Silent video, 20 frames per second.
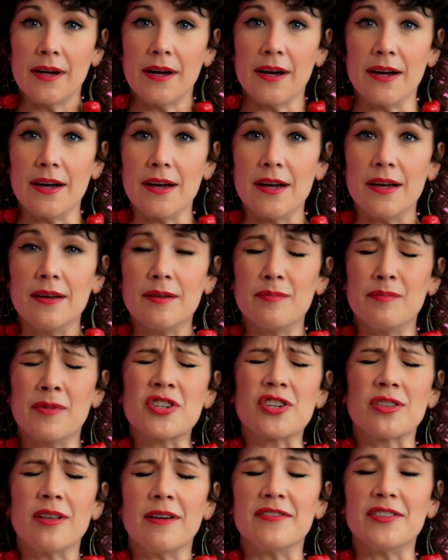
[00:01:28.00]
Uh,
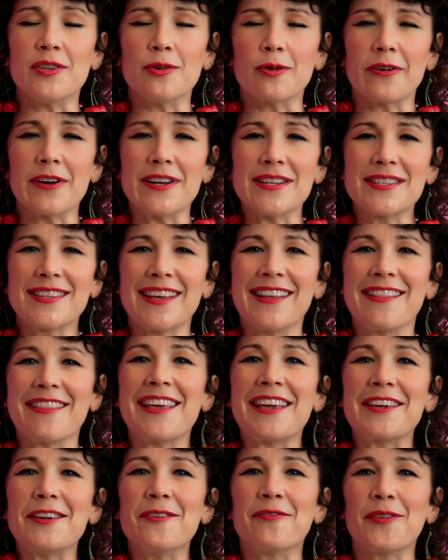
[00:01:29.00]
much love to you, Chris, and
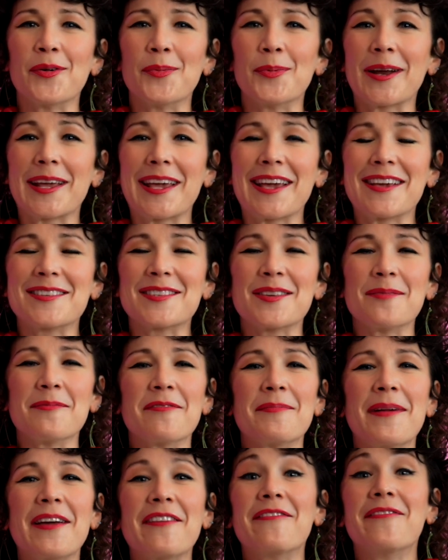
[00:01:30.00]
thank you for bringing some
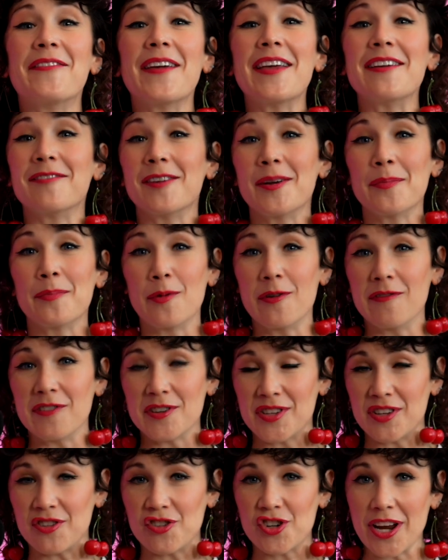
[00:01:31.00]
of my favorite
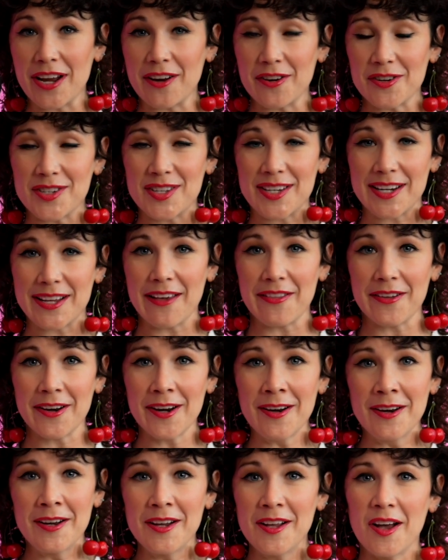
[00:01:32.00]
movers and shakers
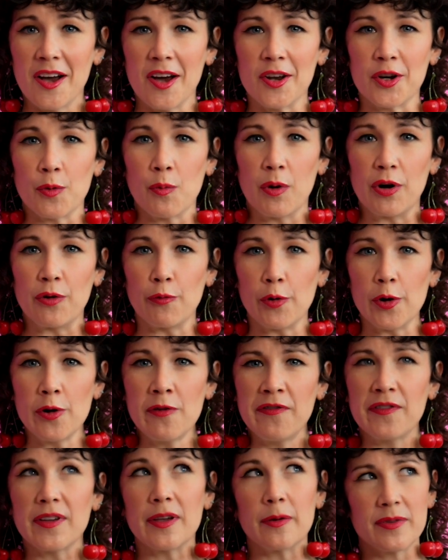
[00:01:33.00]
together under one
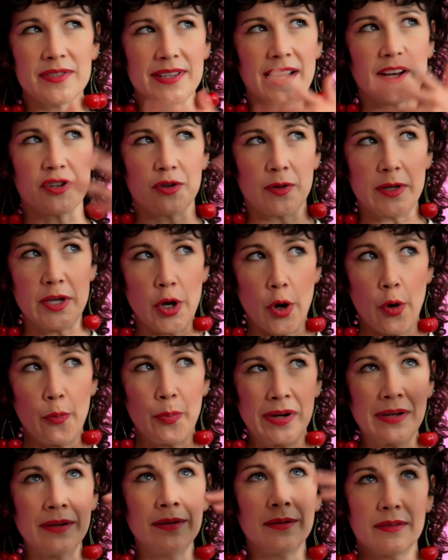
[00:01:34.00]
roof. It was actually
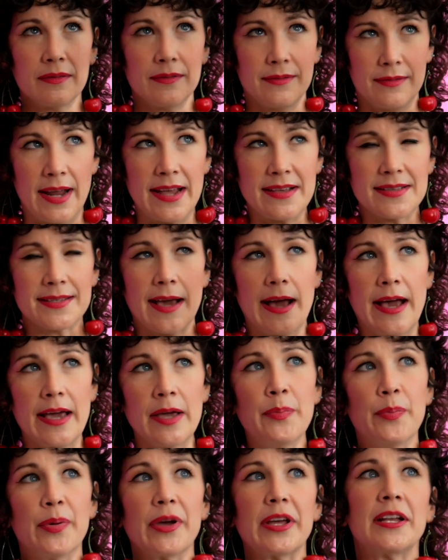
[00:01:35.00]
open, night
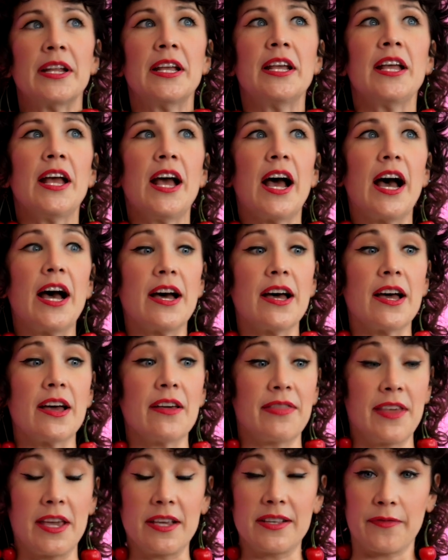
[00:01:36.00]
sky, but
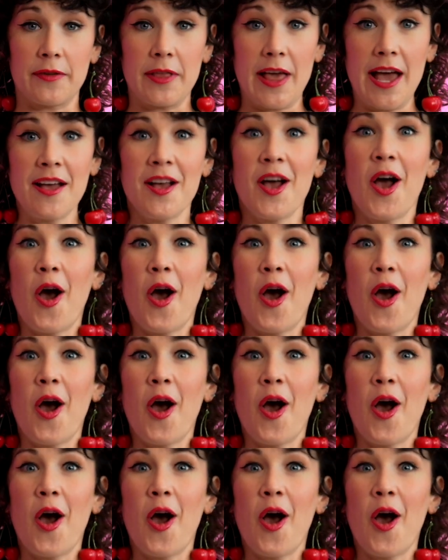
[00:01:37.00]
uh, thanks for that.